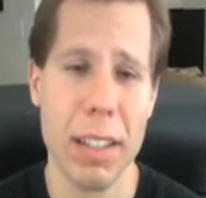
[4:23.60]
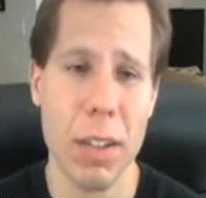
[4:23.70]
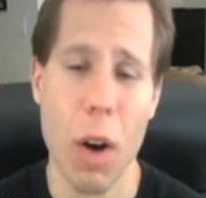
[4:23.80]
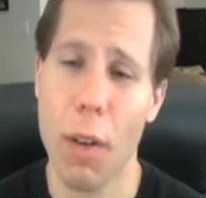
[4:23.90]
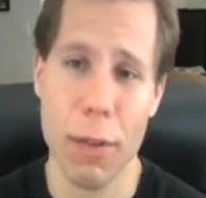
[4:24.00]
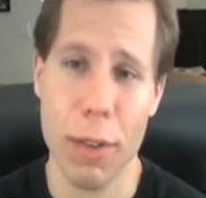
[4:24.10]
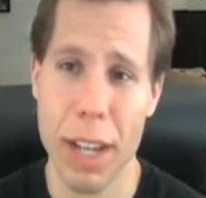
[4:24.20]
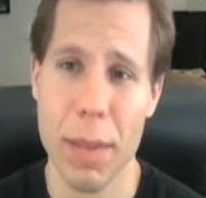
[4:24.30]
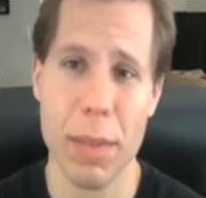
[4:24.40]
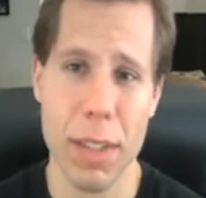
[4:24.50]
offering
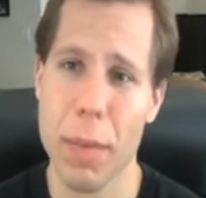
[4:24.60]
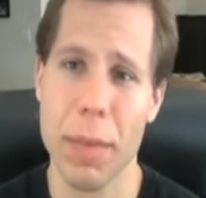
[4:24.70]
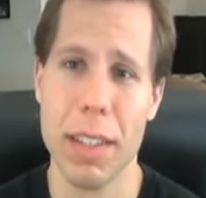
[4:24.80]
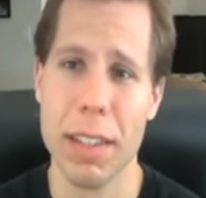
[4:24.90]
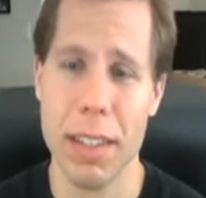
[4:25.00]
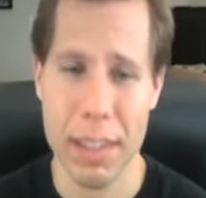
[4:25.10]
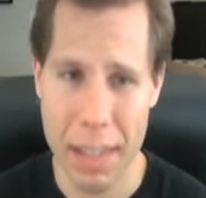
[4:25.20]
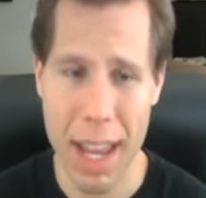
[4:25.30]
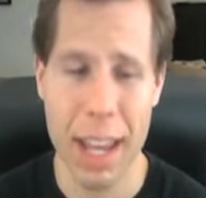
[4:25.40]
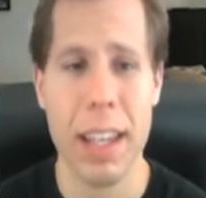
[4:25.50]
him something to
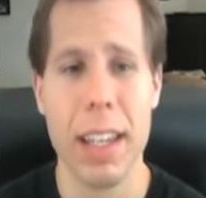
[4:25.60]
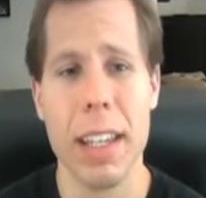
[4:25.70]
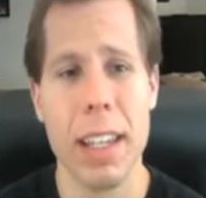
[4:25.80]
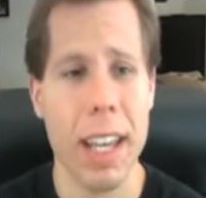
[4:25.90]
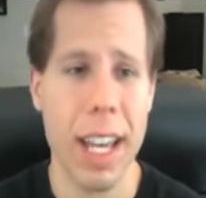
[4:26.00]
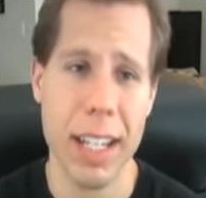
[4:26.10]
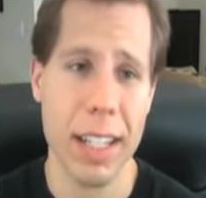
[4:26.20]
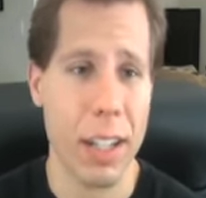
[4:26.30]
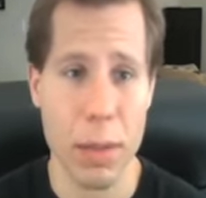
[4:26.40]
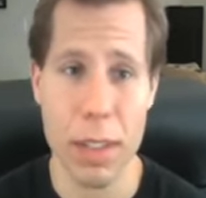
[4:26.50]
stay. And,
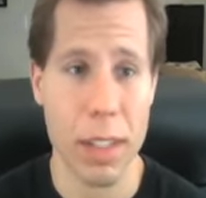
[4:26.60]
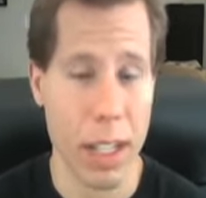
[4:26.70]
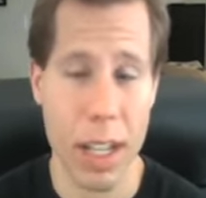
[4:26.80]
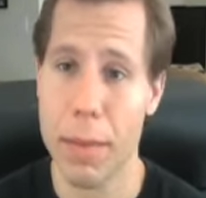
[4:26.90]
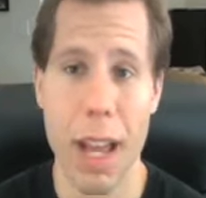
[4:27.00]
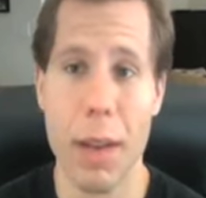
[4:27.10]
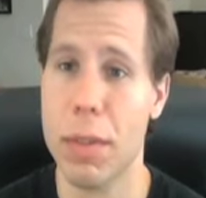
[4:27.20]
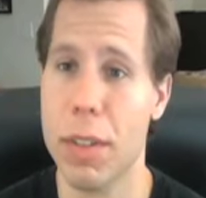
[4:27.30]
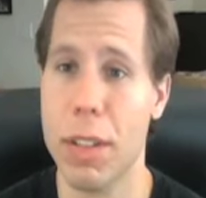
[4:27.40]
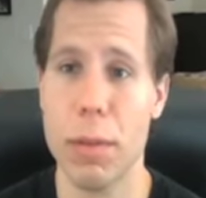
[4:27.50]
you know, it's going to come
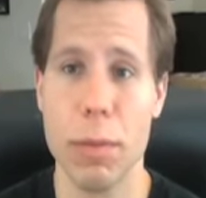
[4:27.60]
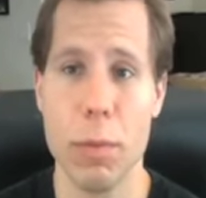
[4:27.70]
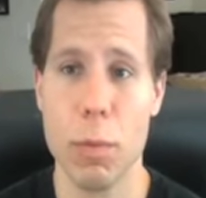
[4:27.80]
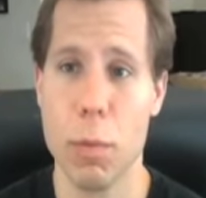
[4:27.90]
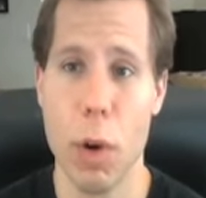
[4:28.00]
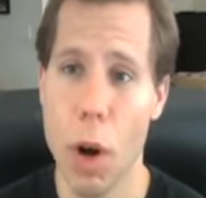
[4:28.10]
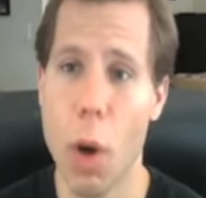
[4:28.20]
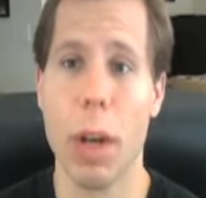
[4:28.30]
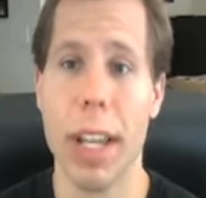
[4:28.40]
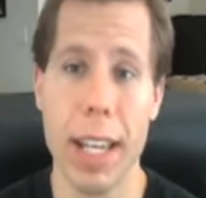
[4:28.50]
down to where
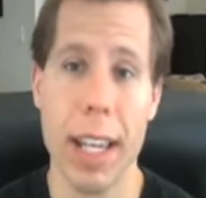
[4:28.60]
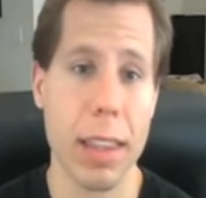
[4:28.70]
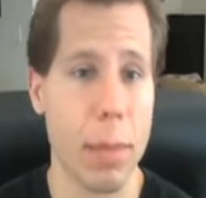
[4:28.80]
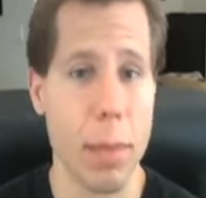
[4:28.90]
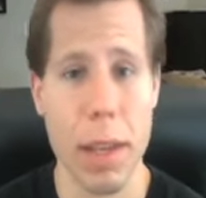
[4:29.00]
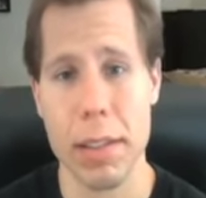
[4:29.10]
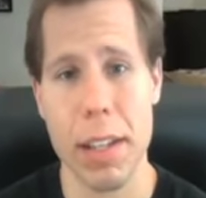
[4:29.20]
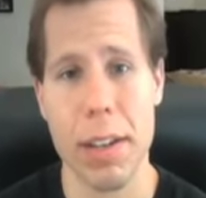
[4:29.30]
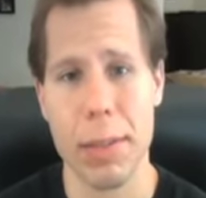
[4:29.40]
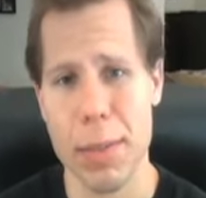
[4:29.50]
Hogan can get the best
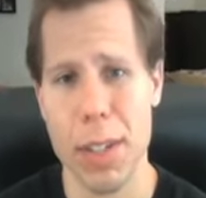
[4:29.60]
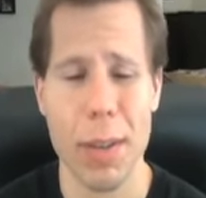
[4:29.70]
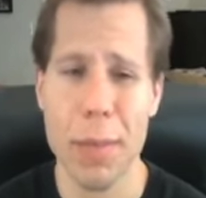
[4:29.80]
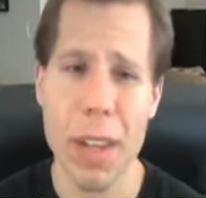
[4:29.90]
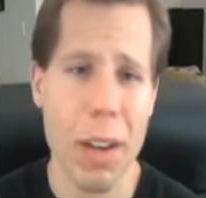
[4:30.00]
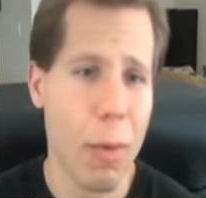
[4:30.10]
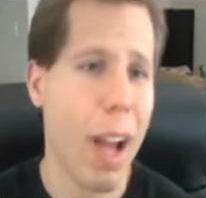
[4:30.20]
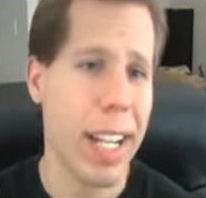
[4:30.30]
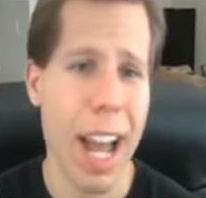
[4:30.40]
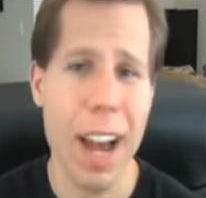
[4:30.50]
deal. So,
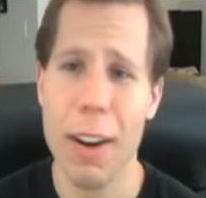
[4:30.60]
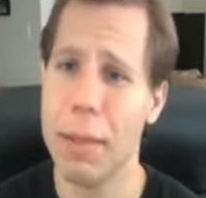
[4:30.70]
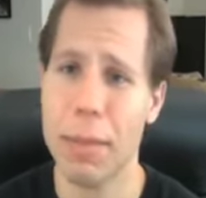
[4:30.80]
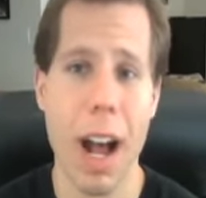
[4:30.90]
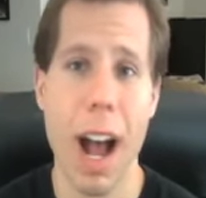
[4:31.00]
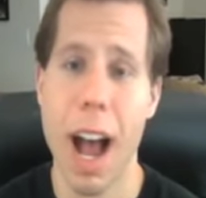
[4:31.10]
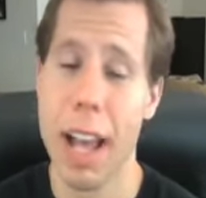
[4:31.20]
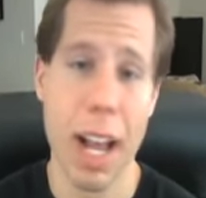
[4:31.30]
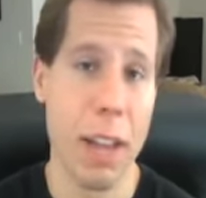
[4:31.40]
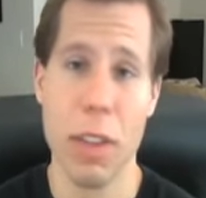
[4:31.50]
right now,
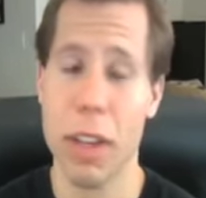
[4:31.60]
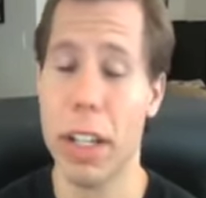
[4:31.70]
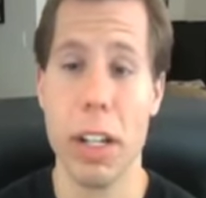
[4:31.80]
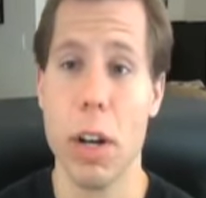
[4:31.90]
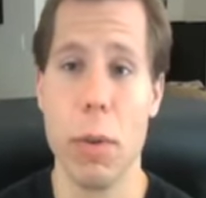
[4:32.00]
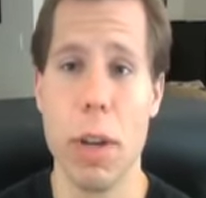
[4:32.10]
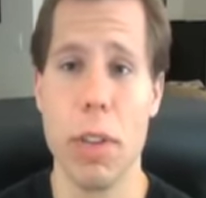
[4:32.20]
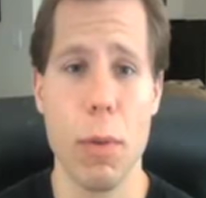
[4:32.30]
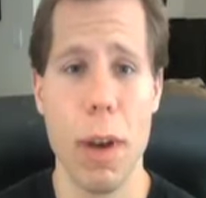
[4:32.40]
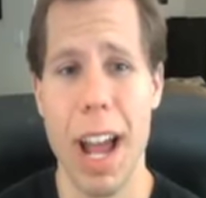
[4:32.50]
I think it could go either
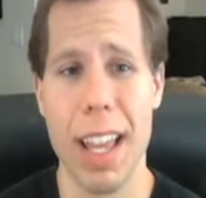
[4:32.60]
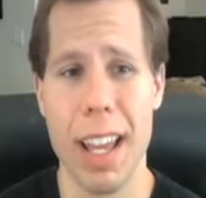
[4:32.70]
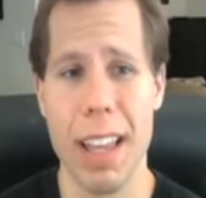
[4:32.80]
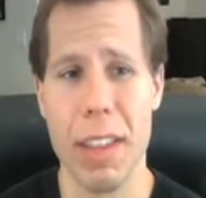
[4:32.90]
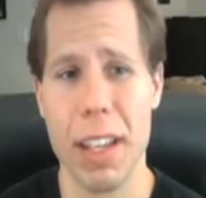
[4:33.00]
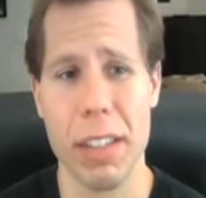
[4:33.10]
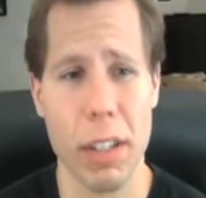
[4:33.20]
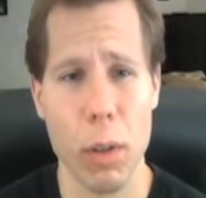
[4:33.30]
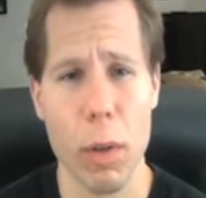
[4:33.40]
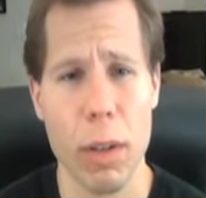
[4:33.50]
way. I think it's a
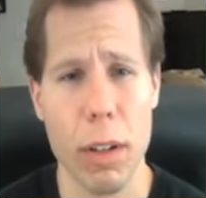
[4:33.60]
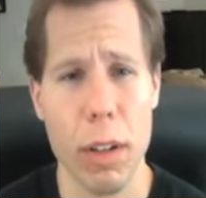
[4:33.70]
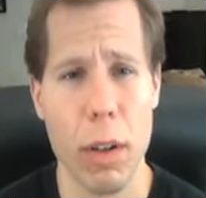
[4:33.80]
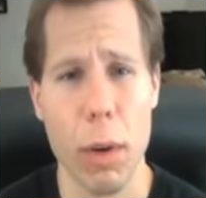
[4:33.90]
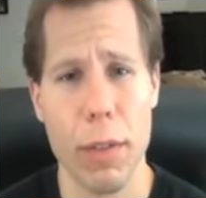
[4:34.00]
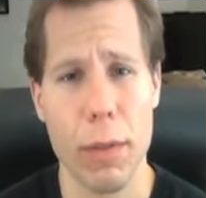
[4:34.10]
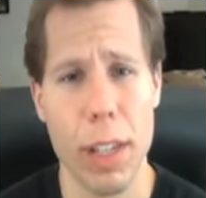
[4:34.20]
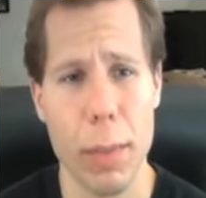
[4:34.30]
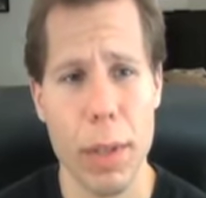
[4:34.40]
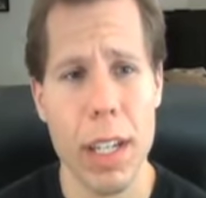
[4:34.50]
coin
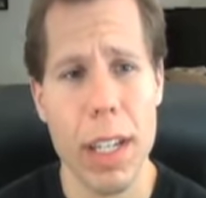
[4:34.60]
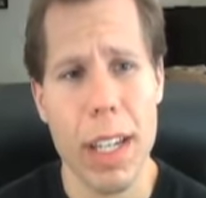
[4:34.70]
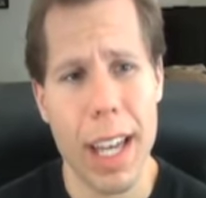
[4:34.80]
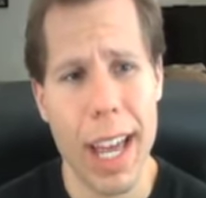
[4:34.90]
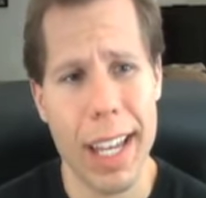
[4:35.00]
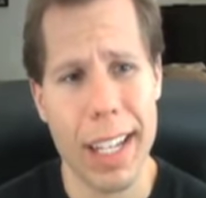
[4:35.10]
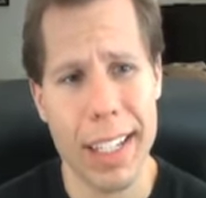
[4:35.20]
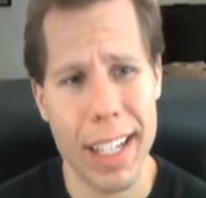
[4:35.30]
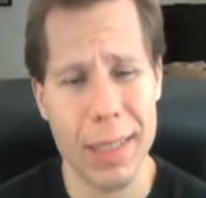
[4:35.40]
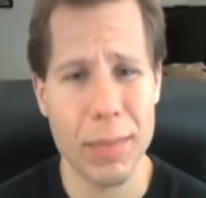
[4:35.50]
flip.
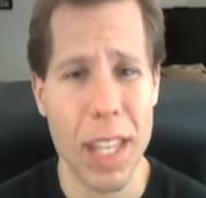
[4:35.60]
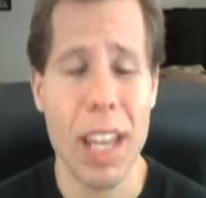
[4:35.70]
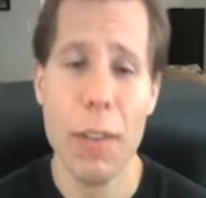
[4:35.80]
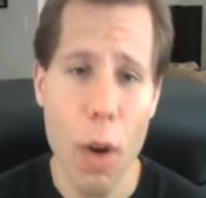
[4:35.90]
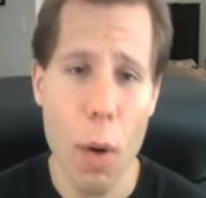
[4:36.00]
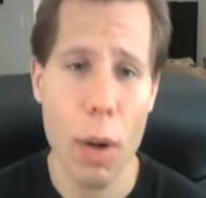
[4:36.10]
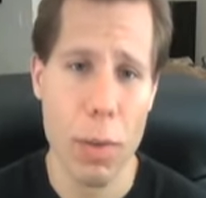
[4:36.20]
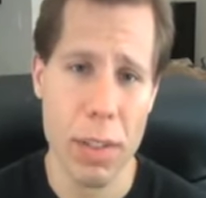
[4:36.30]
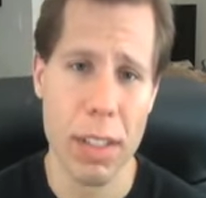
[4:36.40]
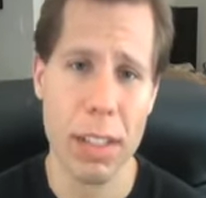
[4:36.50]
And if Hogan
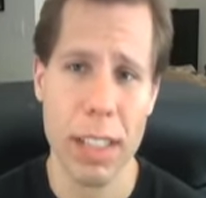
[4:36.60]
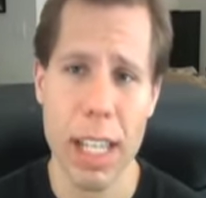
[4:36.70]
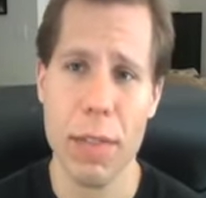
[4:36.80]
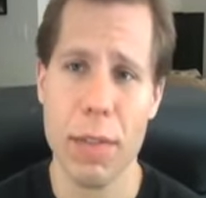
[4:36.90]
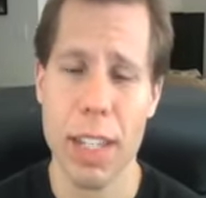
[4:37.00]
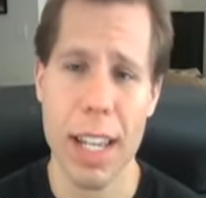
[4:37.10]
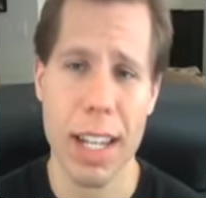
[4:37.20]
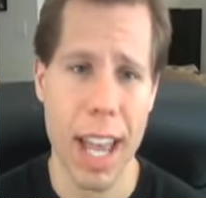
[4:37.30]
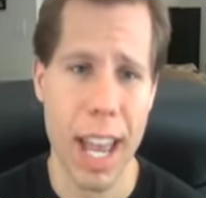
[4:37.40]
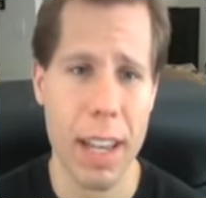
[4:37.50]
was to leave
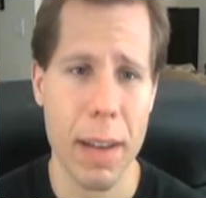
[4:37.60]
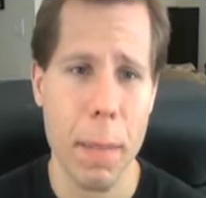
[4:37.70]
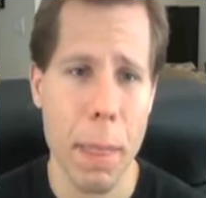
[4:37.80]
TNA,